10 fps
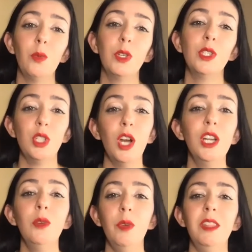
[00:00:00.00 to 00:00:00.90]
We're
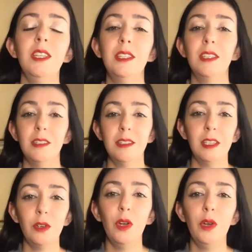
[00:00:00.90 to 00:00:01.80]
starting with this
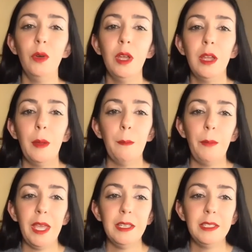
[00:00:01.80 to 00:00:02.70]

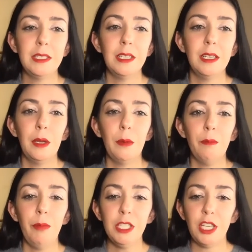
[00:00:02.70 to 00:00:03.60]
zero-based
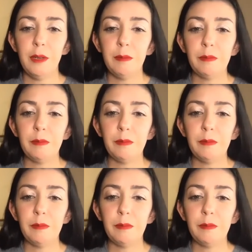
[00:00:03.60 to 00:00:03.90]
budget.